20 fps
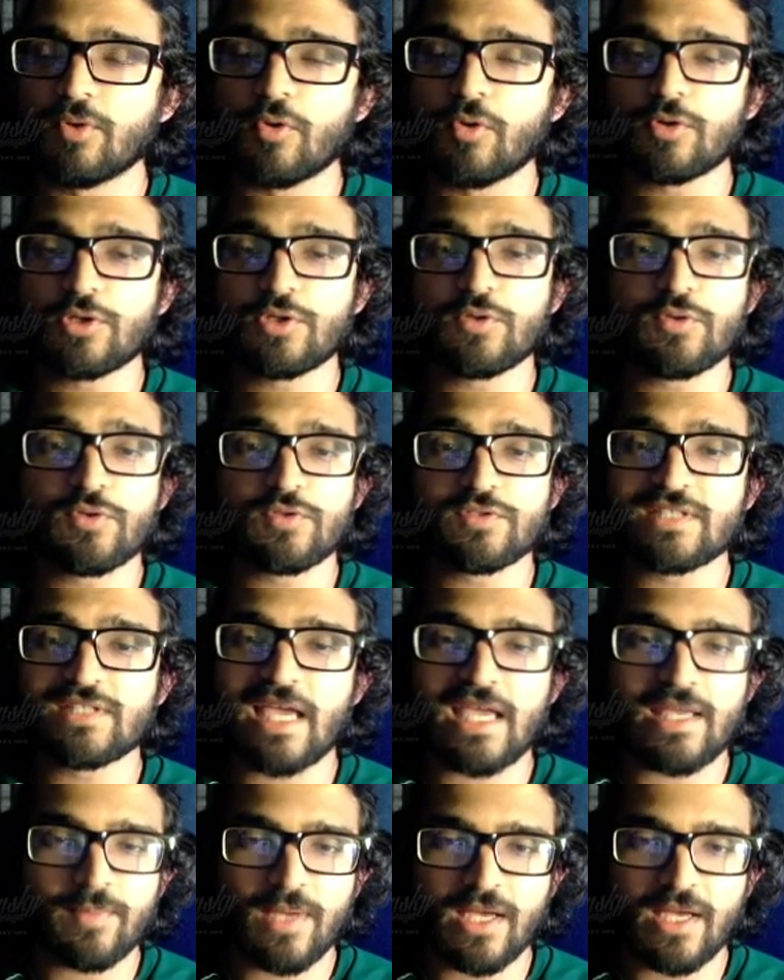or you use
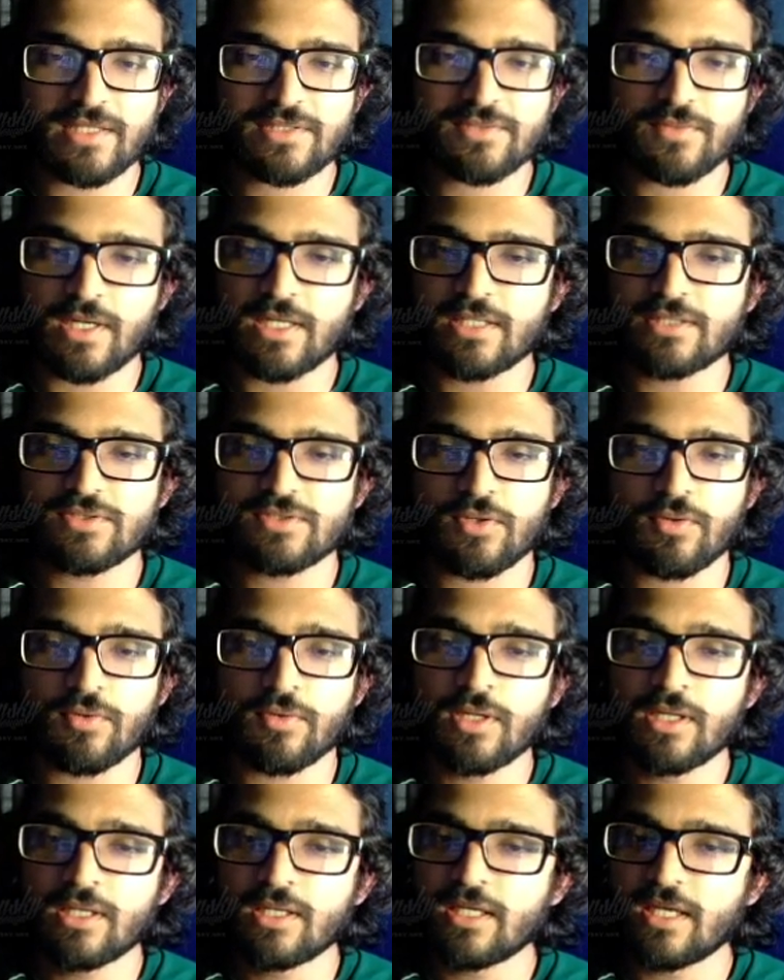the AMAX, right?
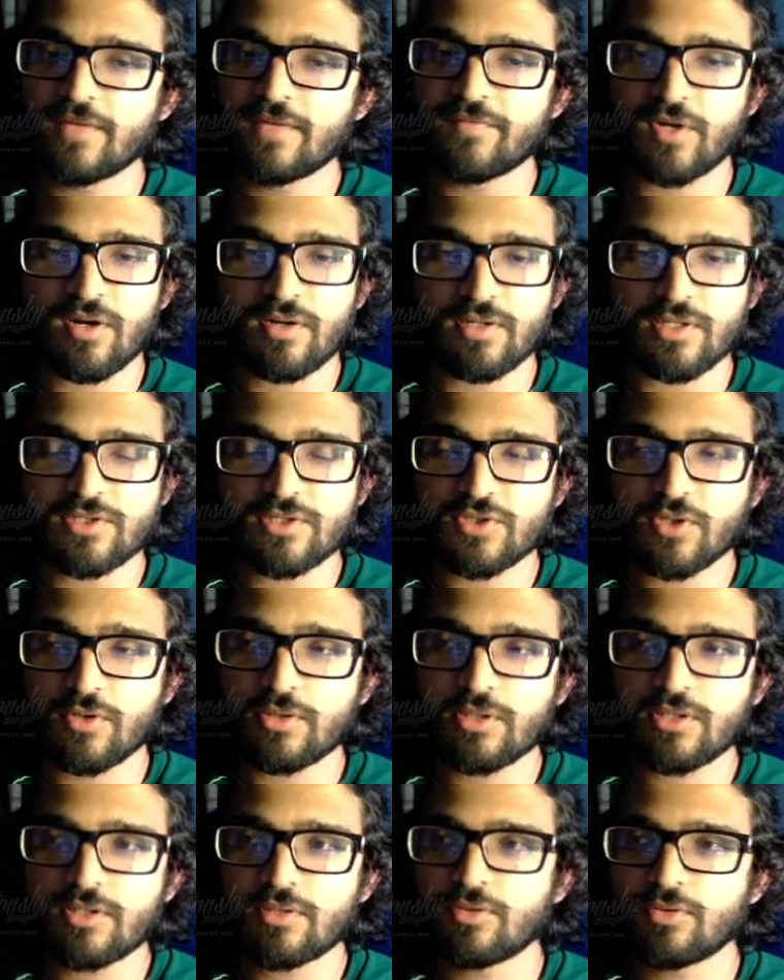So if you're on
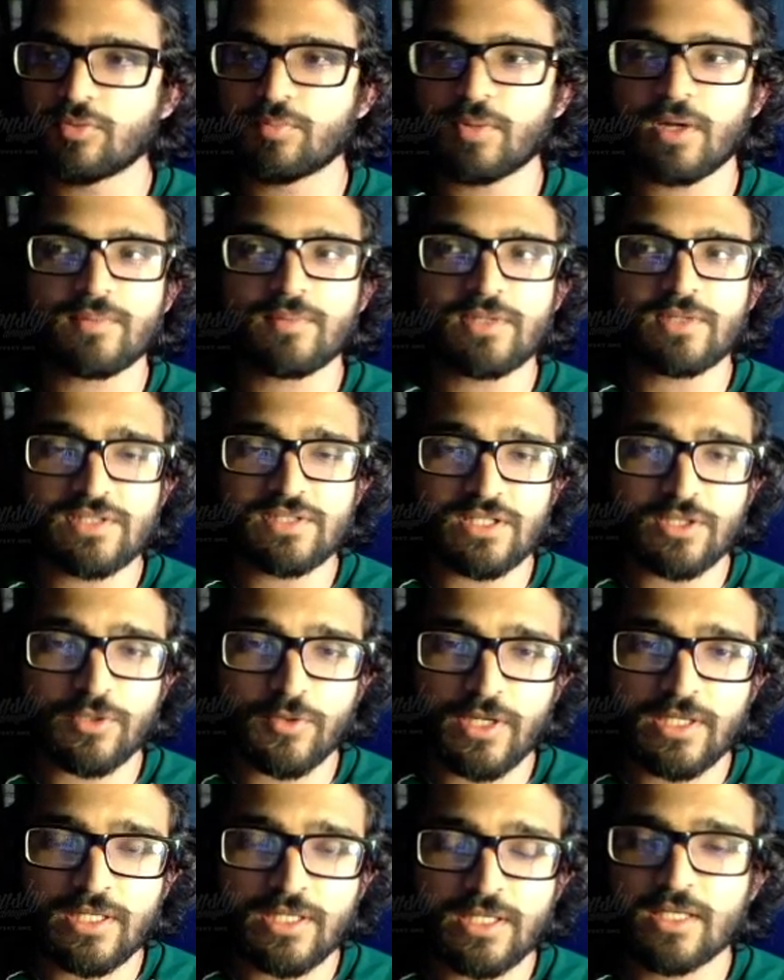controller, you're probably using the
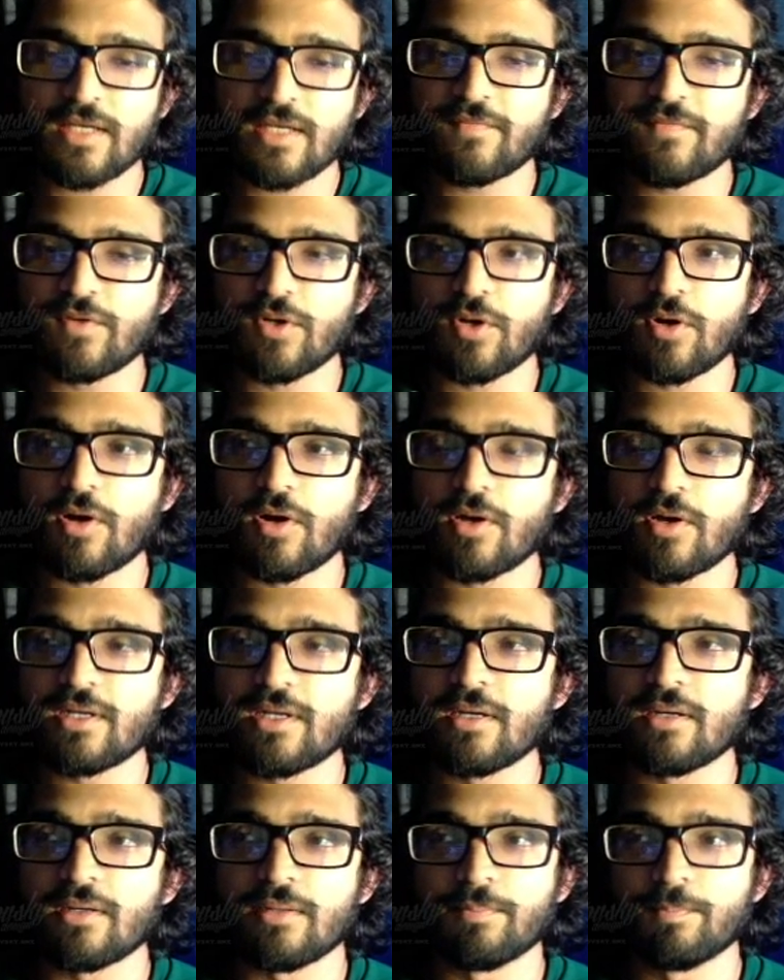Krig. If you're
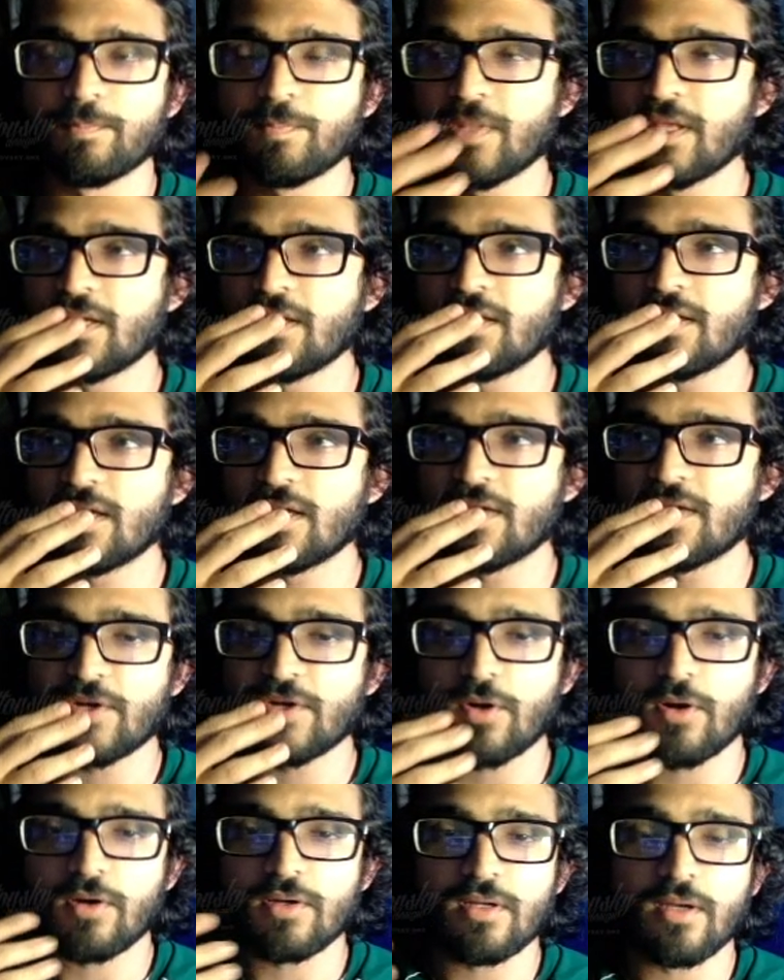on
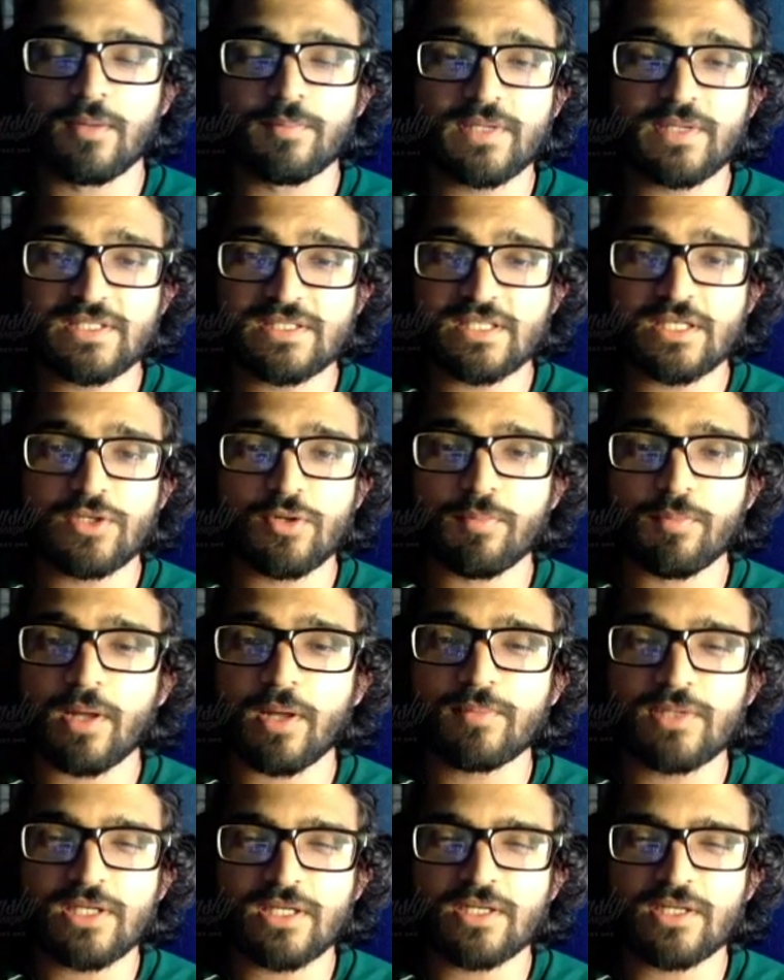a PC, you're
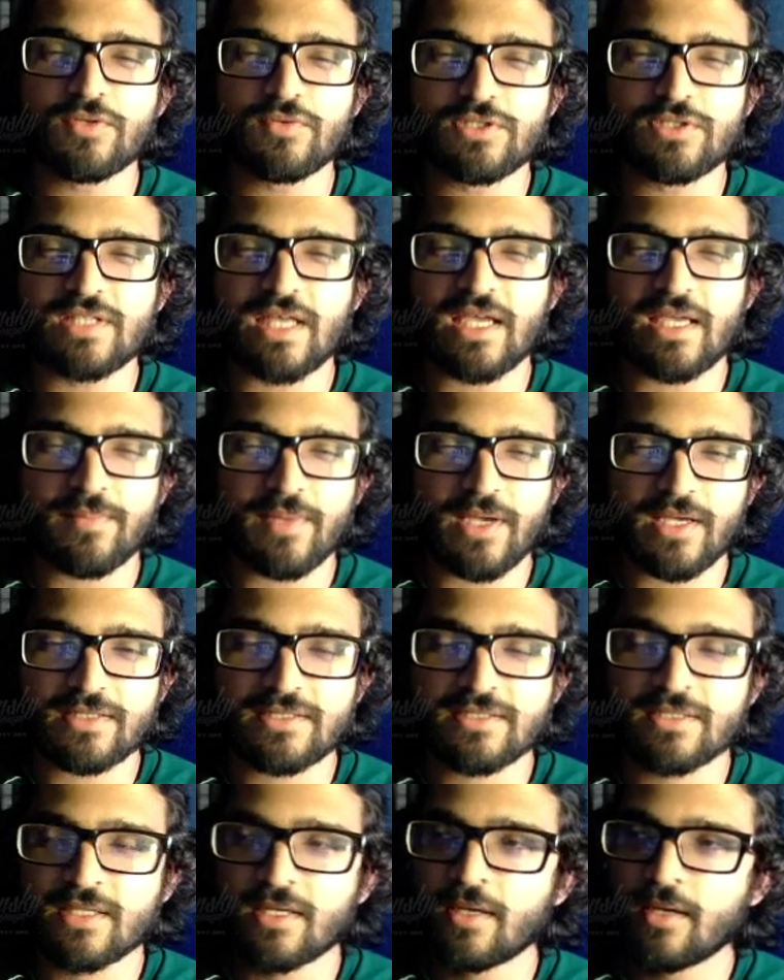probably going to use the
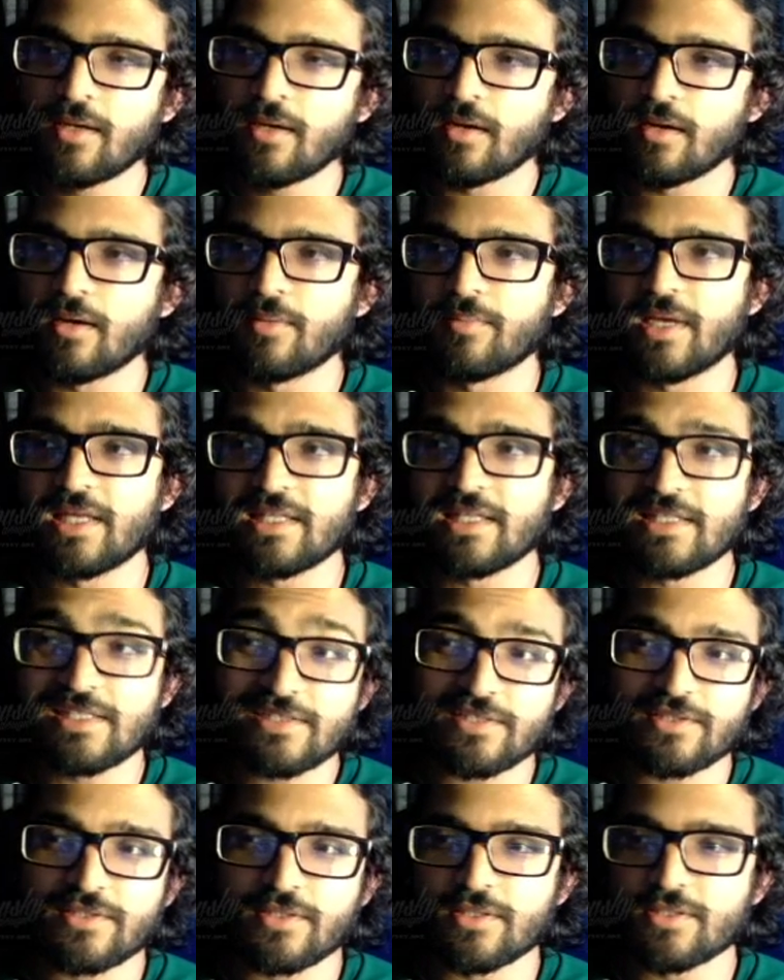AMAX, at
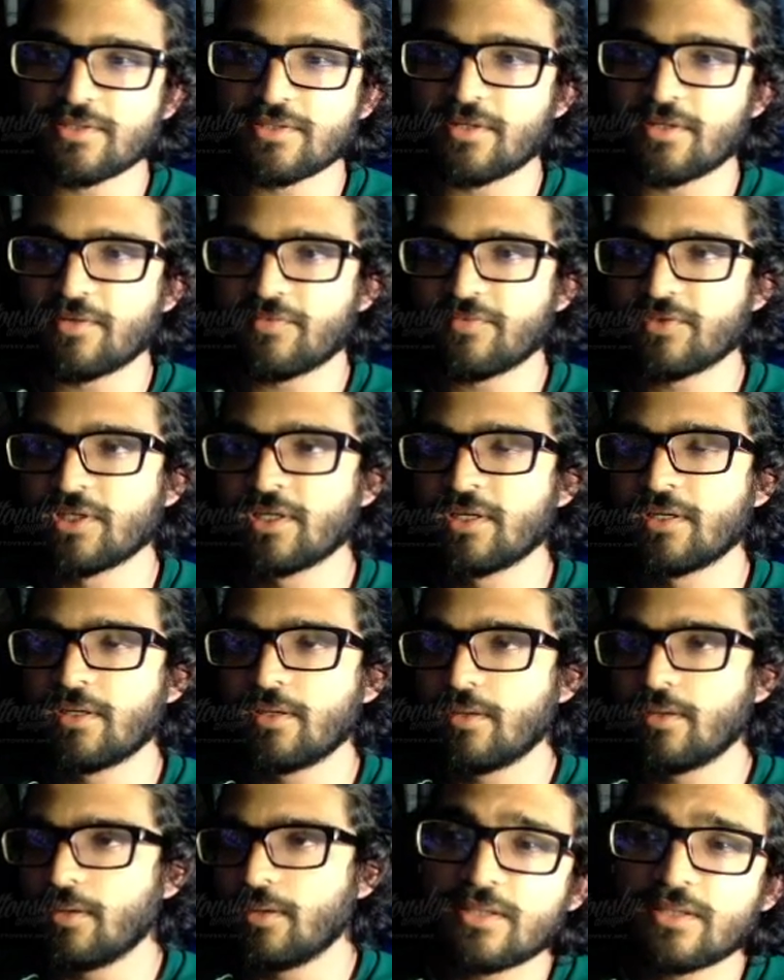least until it's nerfed.
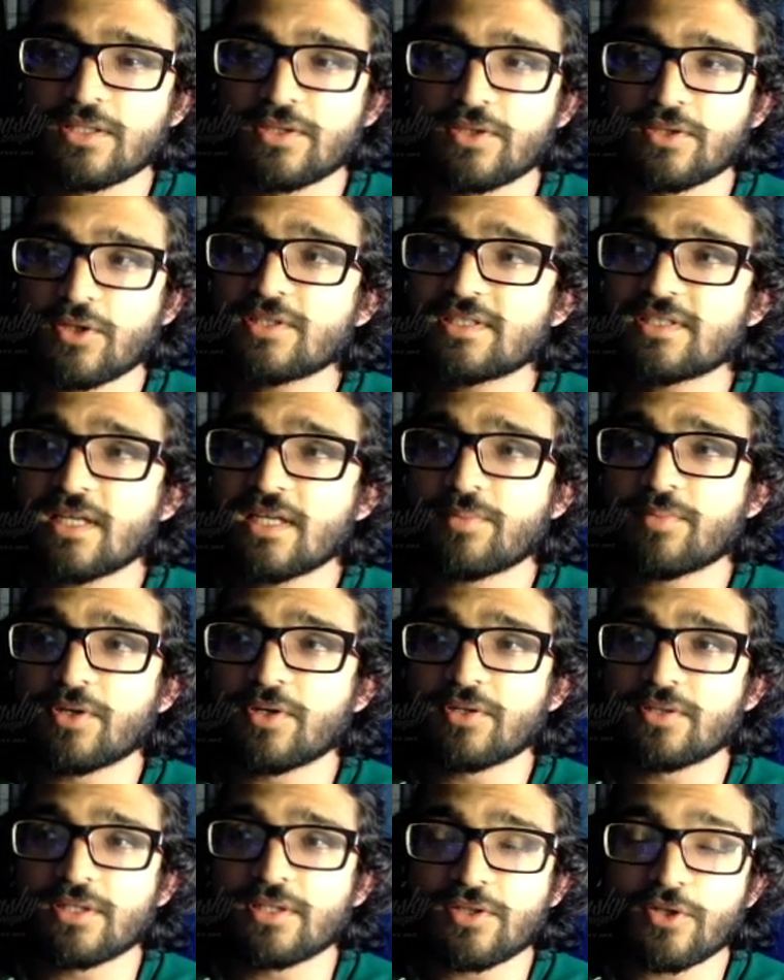The
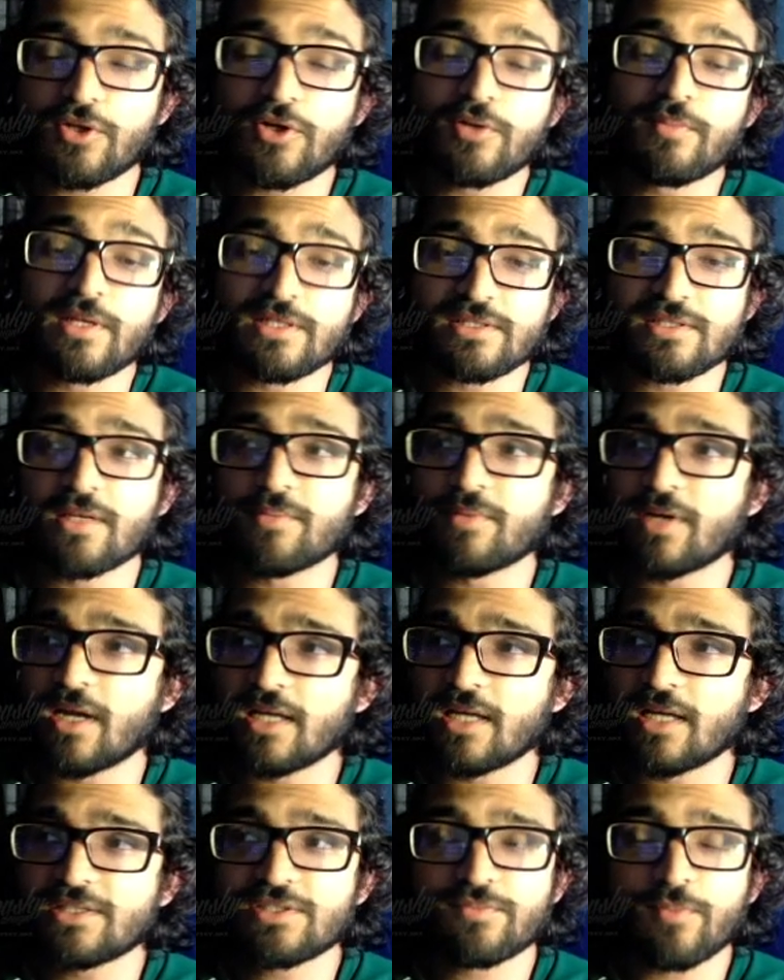third best sniper,
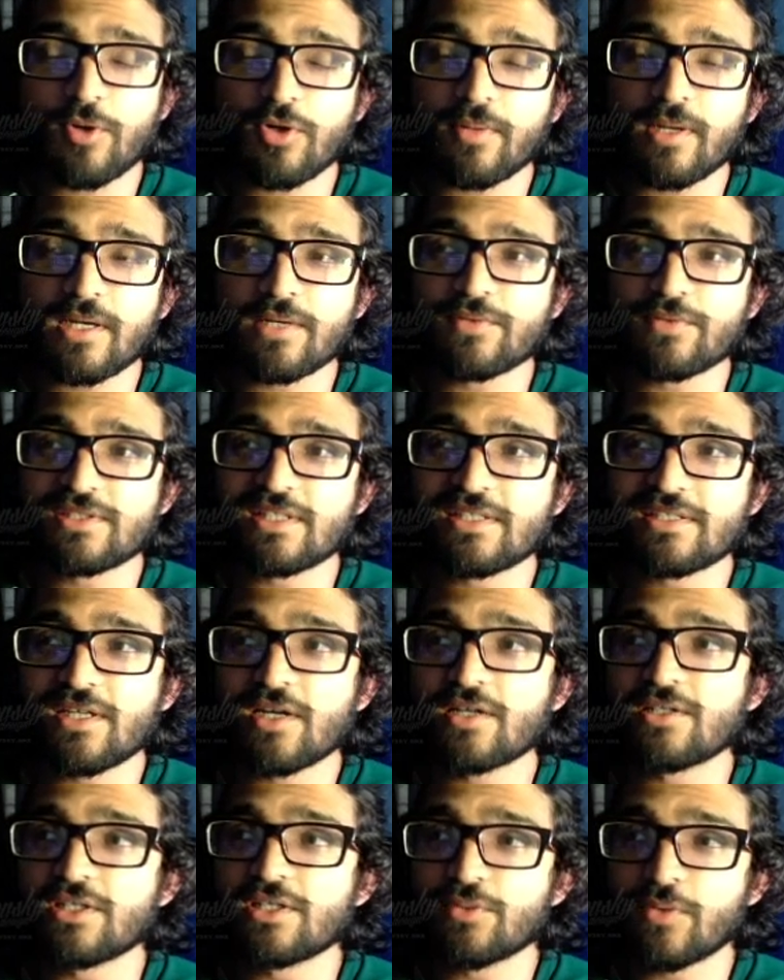I just spoke about it, was the
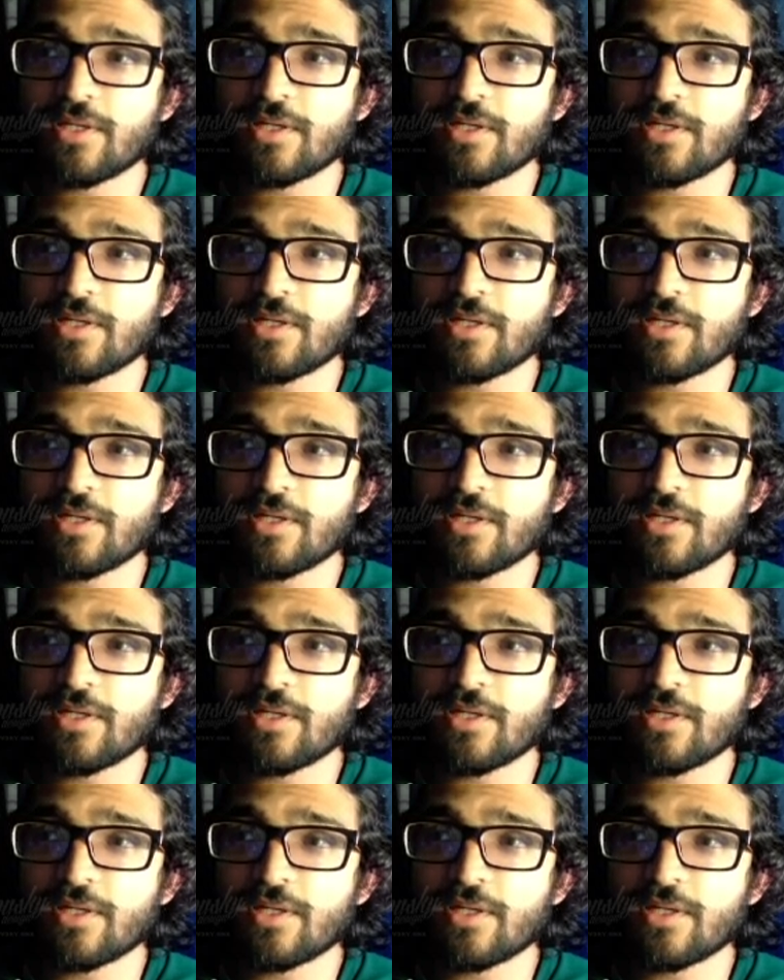ZRG